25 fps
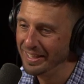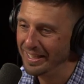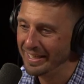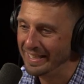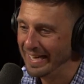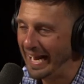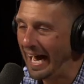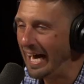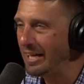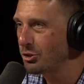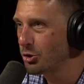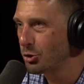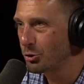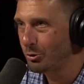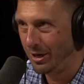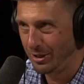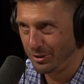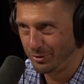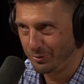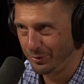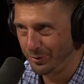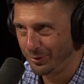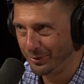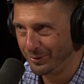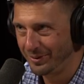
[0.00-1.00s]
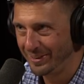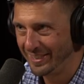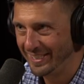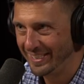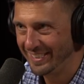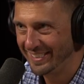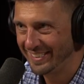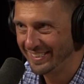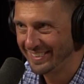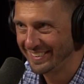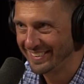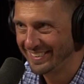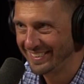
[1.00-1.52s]
not stressful. Oh
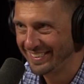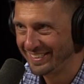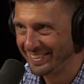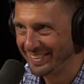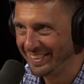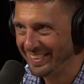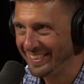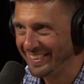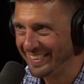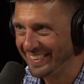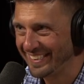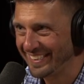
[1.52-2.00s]
yeah, right.